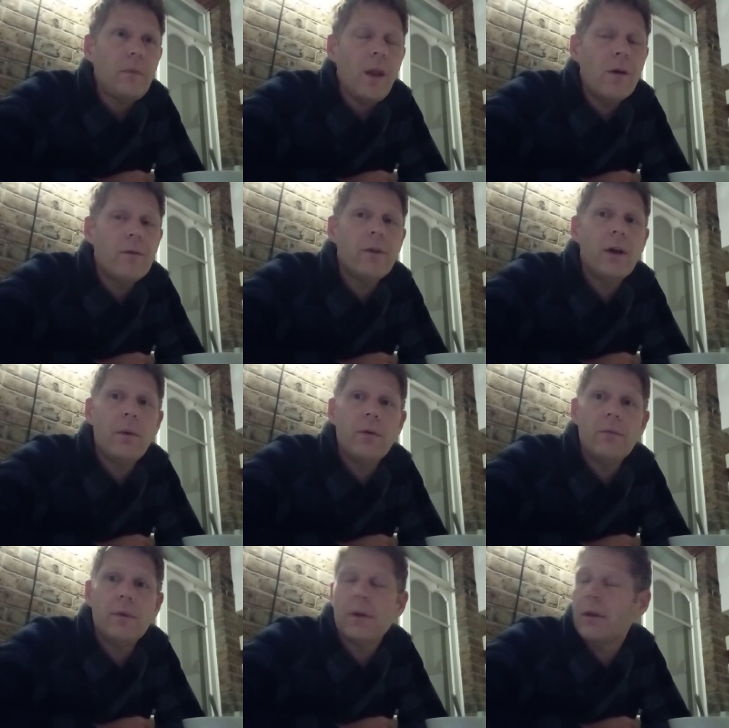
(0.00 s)
hopefully I
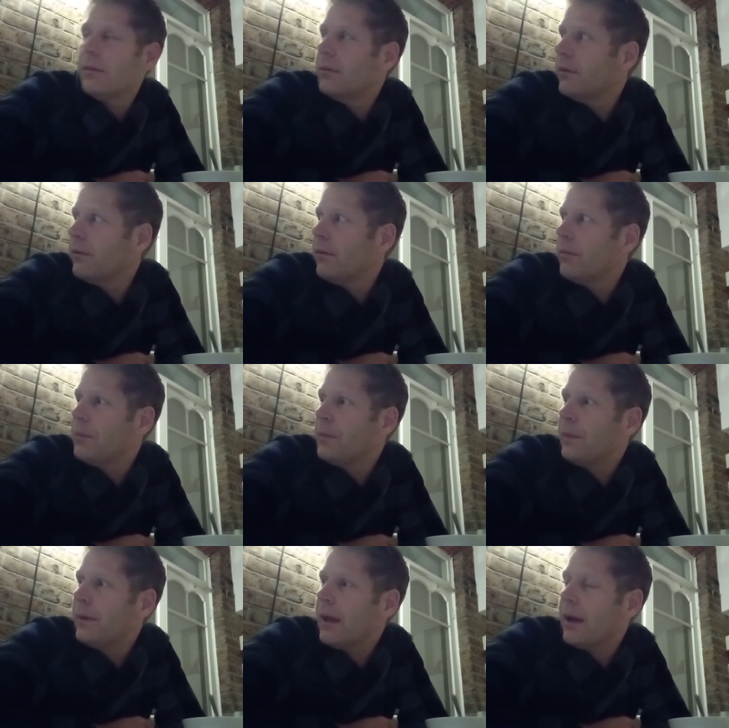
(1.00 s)
won't
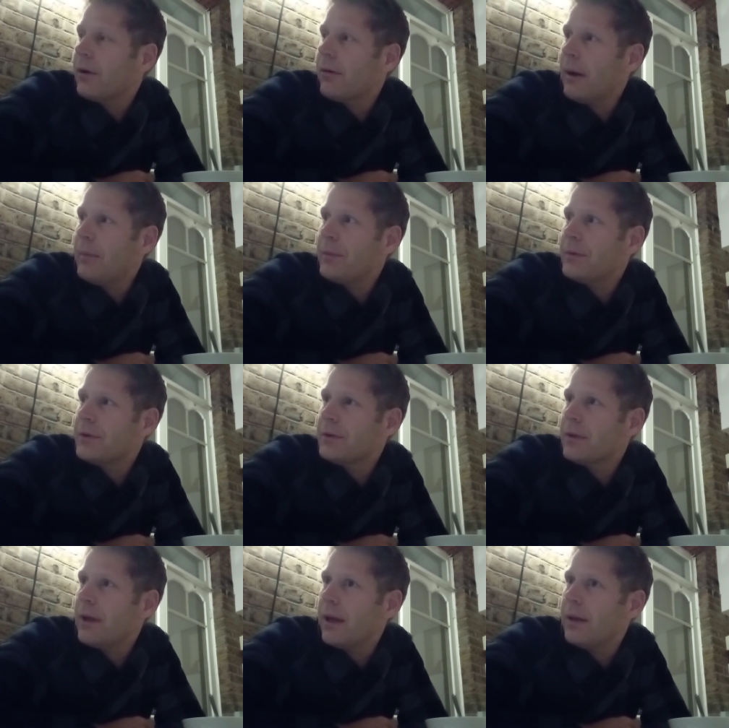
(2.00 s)
get
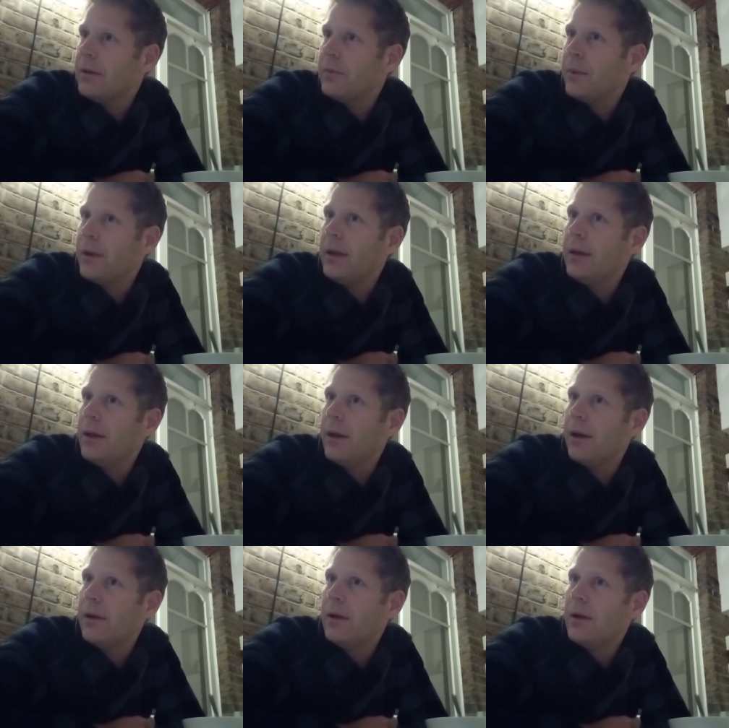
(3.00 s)
cramps and be
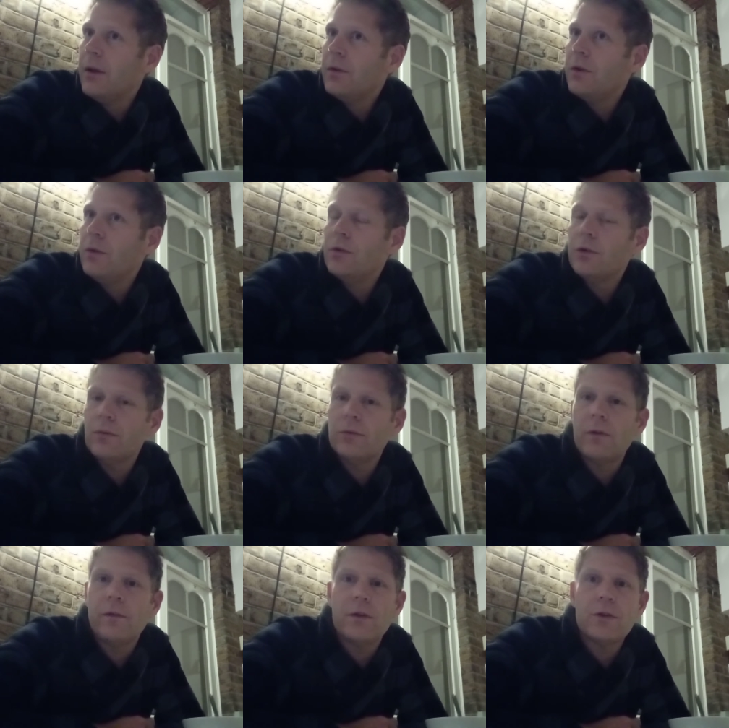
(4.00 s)
uh, too salt
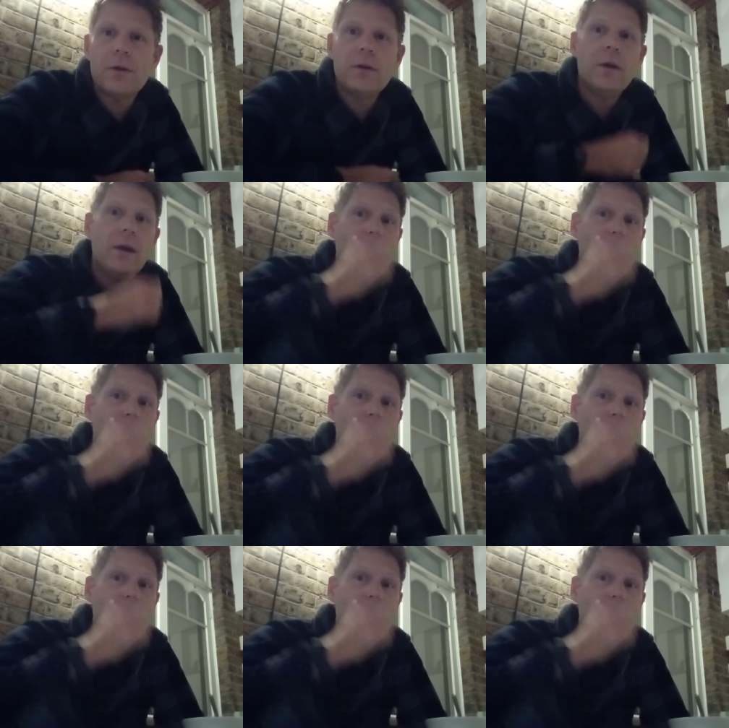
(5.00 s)
deficient.